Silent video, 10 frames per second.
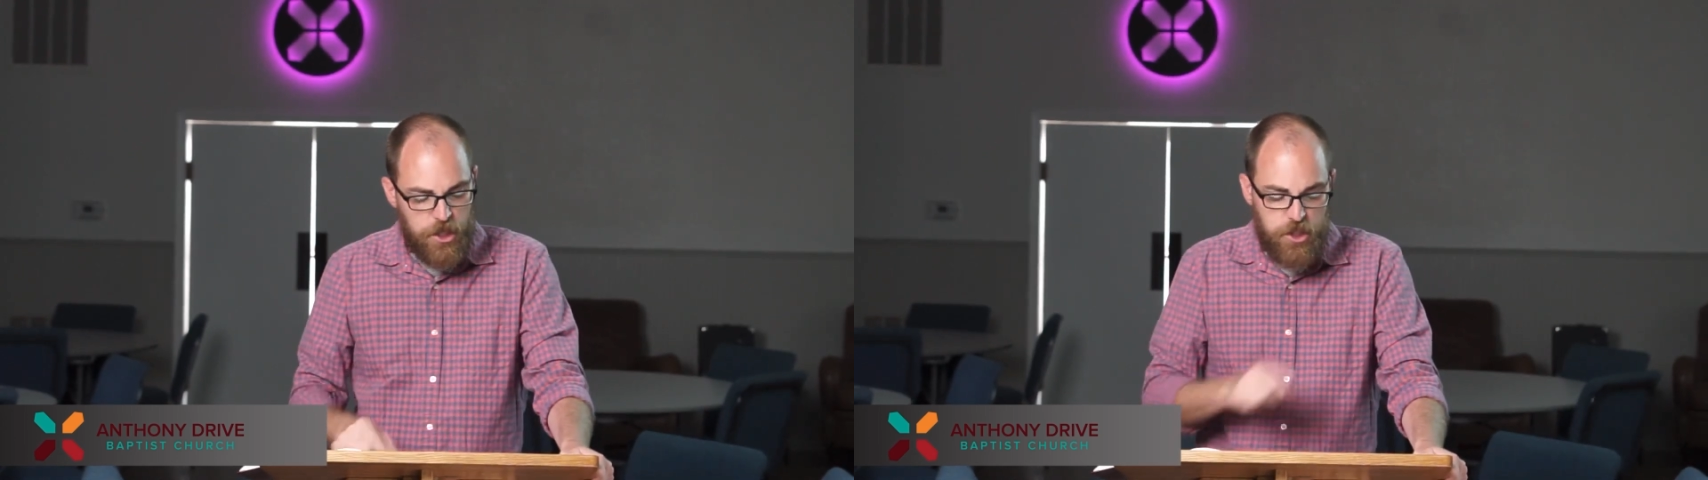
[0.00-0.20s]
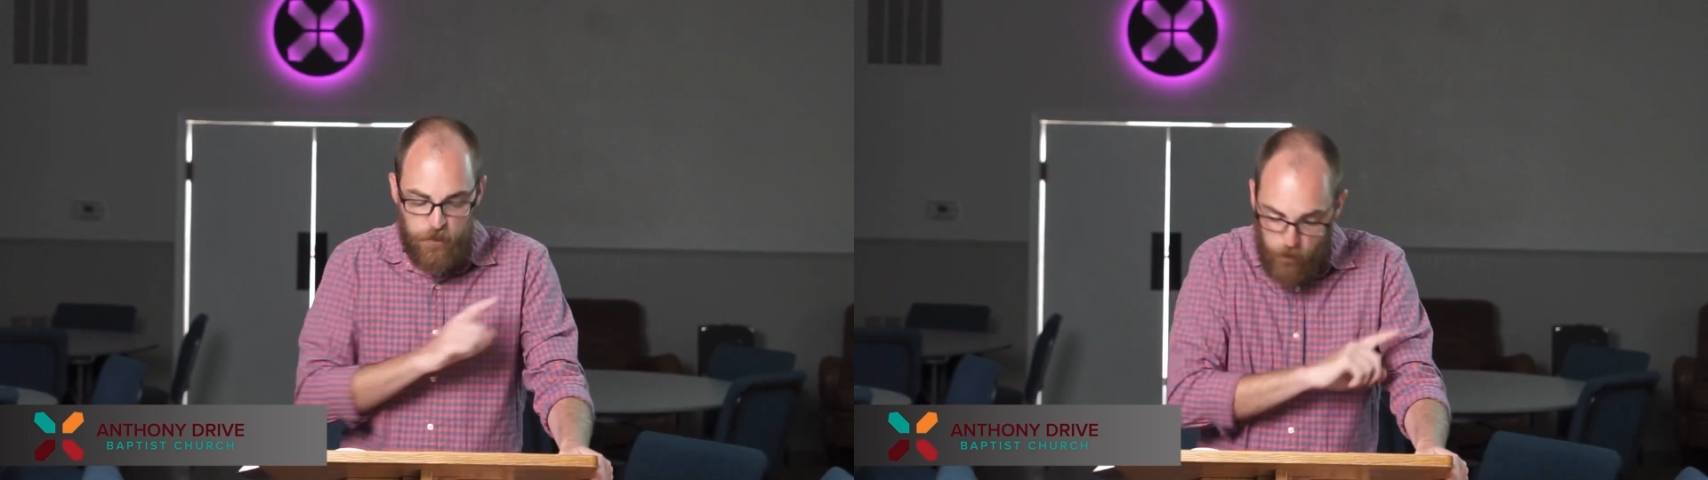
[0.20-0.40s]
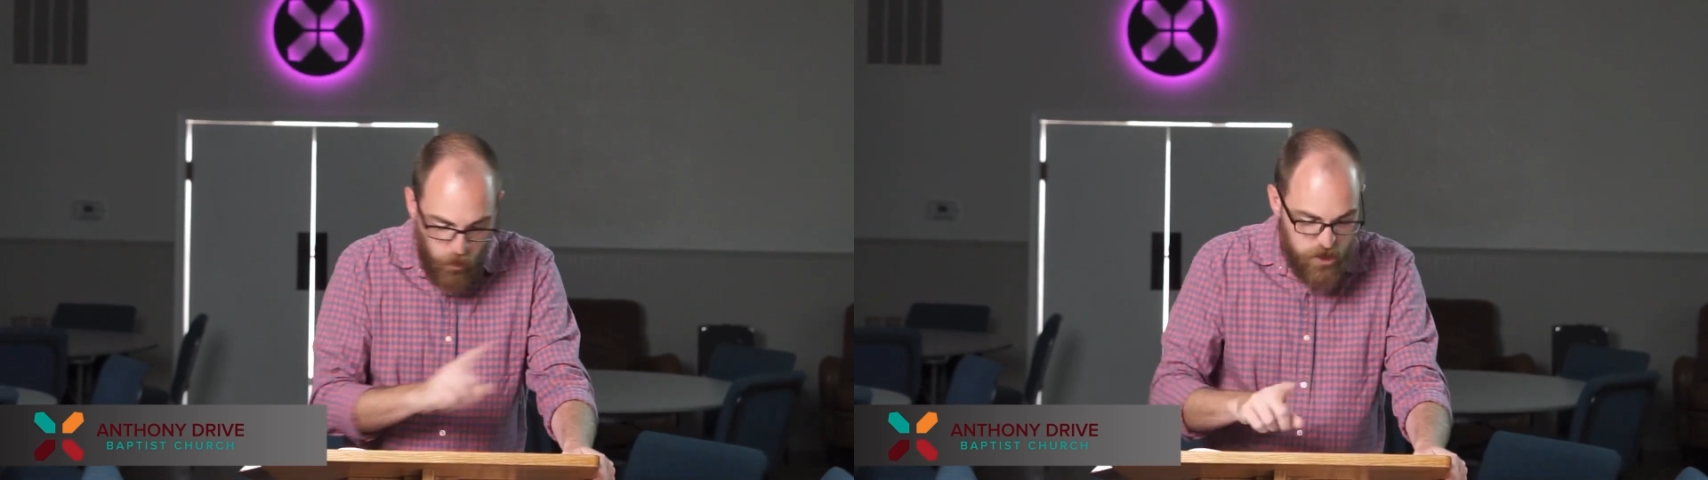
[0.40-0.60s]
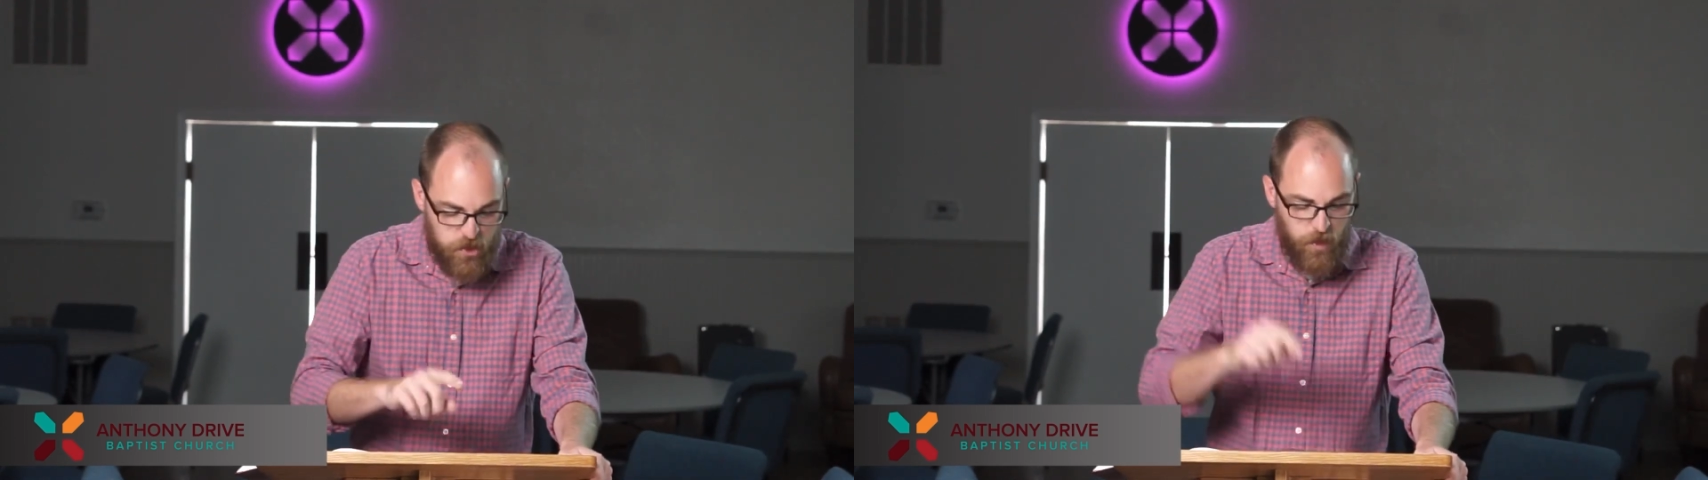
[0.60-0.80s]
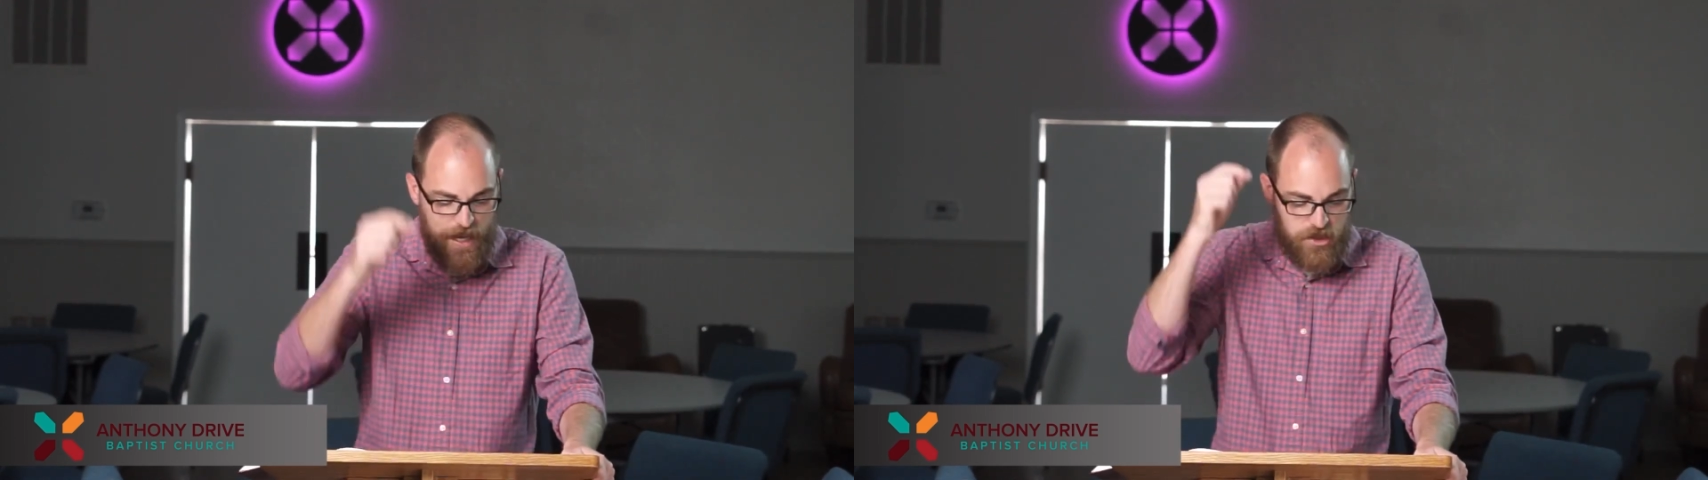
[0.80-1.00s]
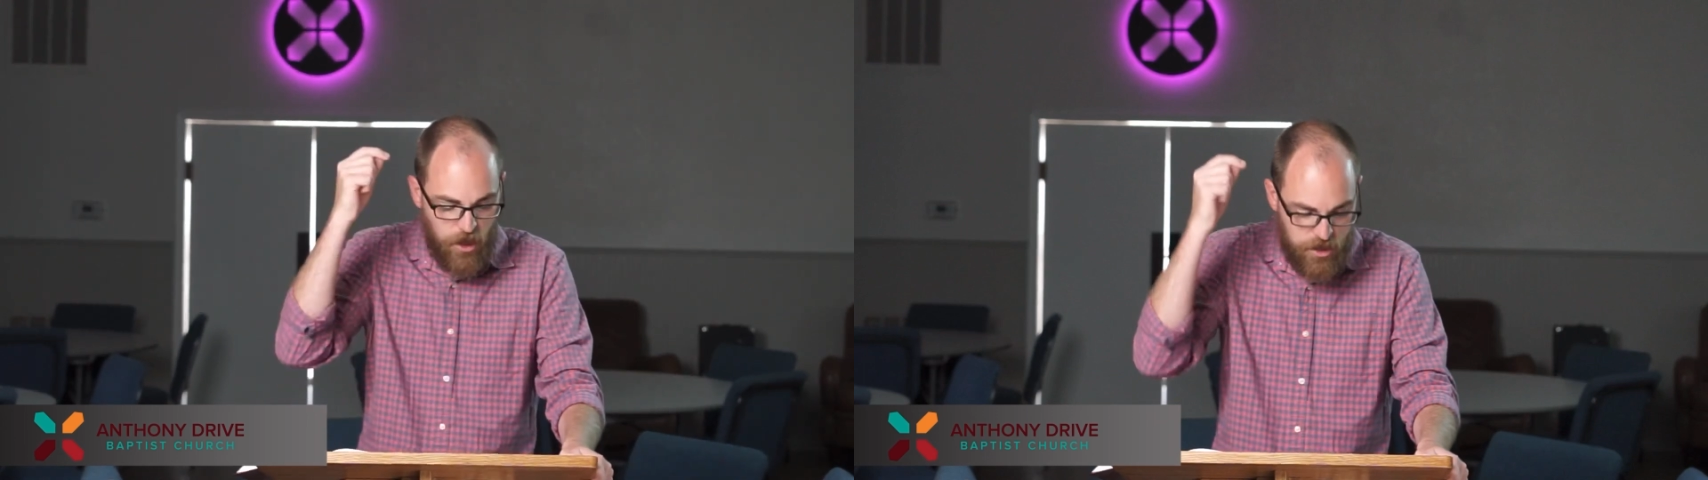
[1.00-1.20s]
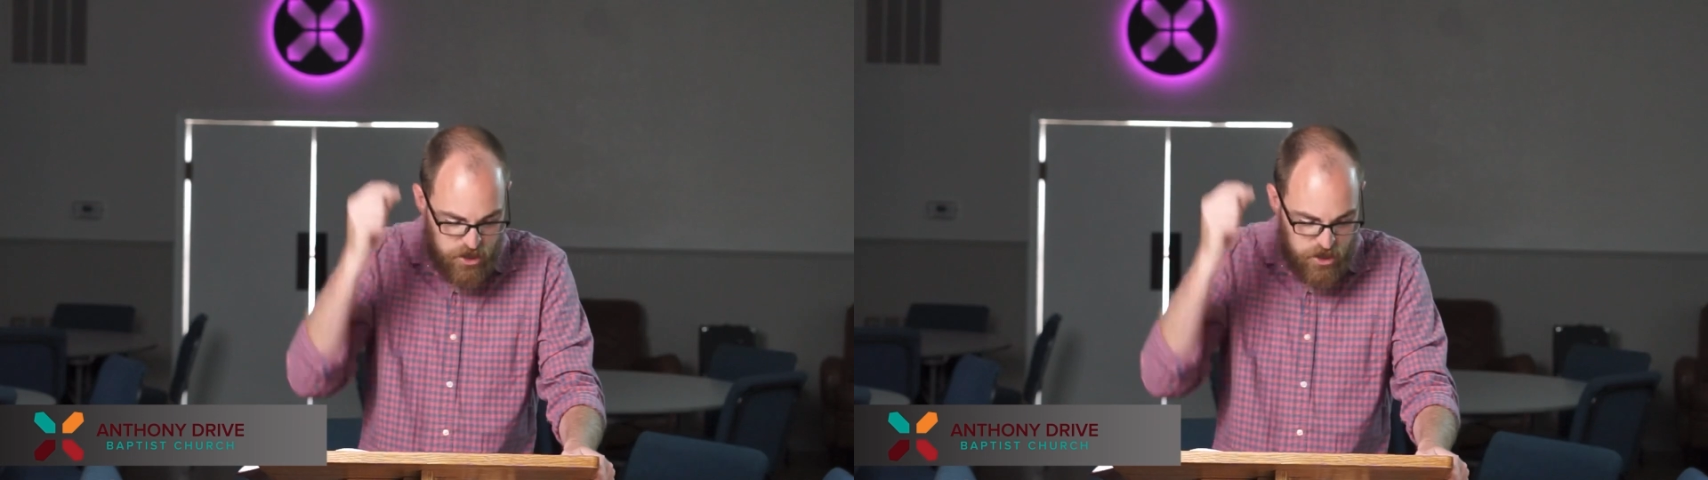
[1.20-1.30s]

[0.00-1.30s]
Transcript: Divorce rates are